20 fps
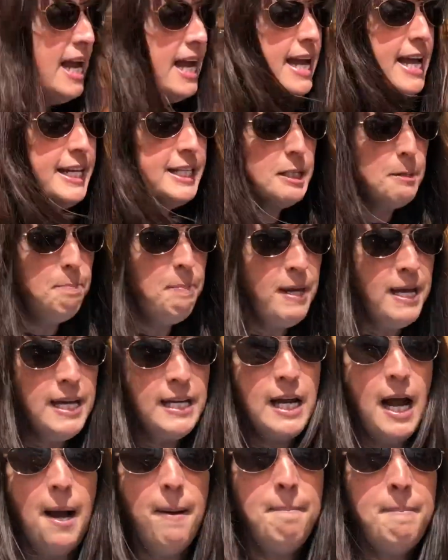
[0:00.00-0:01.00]
It's been
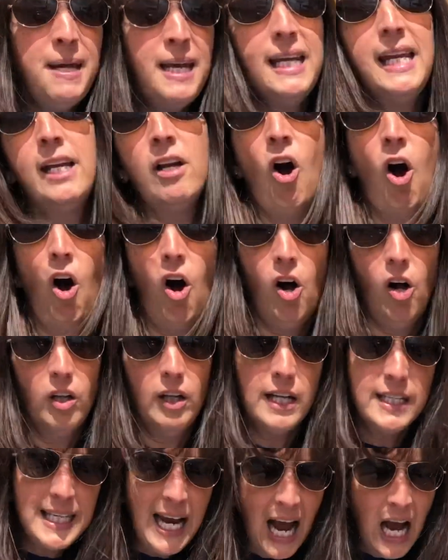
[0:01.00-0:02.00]
a meeting hall,
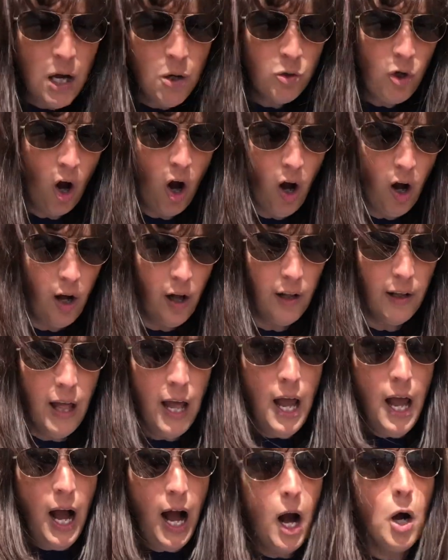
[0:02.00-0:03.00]
a town hall,
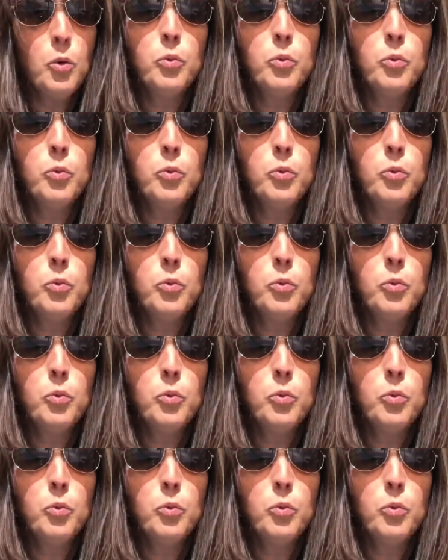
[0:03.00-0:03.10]
a